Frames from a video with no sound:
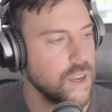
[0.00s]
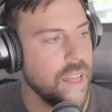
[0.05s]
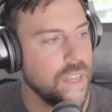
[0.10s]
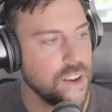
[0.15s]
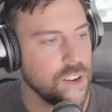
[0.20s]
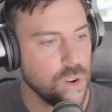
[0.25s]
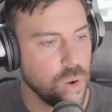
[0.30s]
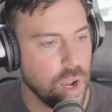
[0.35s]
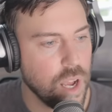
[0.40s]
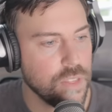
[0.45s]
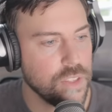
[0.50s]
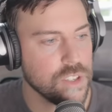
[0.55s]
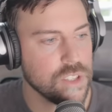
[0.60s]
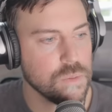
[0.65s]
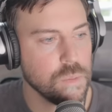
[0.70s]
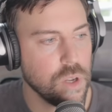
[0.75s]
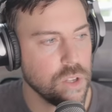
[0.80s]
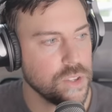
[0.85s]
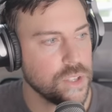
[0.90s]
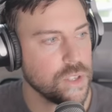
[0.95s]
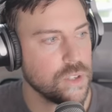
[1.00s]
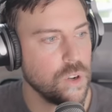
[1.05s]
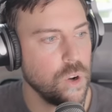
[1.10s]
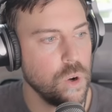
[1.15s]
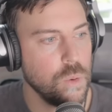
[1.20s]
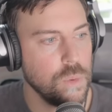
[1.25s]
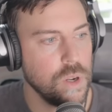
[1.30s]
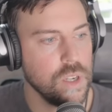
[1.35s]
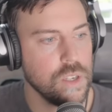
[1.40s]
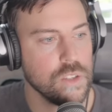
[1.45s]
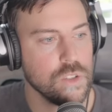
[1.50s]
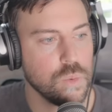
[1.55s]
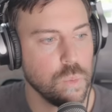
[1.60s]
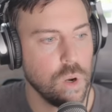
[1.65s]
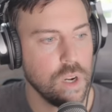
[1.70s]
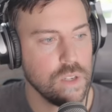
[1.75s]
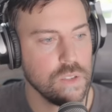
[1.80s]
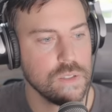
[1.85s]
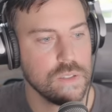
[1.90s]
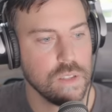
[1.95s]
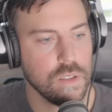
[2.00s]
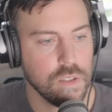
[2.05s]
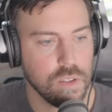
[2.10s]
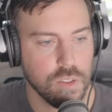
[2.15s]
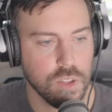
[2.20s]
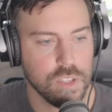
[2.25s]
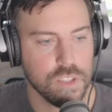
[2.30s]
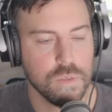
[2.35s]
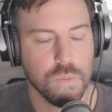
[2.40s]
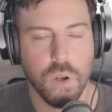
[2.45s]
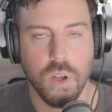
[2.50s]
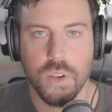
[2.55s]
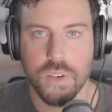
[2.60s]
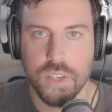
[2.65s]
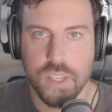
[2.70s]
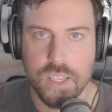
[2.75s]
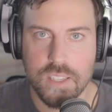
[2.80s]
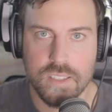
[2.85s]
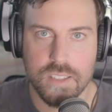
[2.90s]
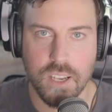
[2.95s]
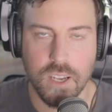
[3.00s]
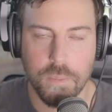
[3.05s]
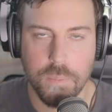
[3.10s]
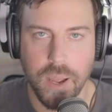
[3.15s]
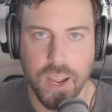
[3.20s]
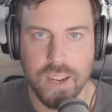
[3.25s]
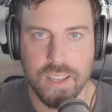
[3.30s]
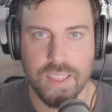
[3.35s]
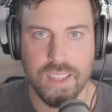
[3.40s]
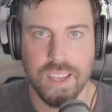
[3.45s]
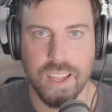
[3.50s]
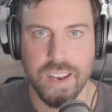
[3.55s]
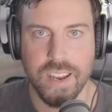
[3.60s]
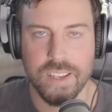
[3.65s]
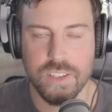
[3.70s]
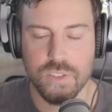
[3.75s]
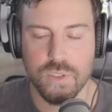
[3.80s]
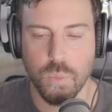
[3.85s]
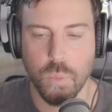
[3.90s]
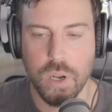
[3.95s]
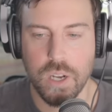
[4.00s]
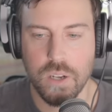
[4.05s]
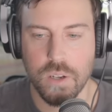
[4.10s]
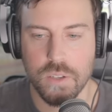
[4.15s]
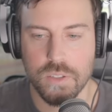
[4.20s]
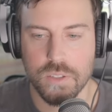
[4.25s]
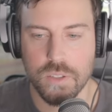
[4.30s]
And then you had the small Tacoma as well as the small Nissan back then as well.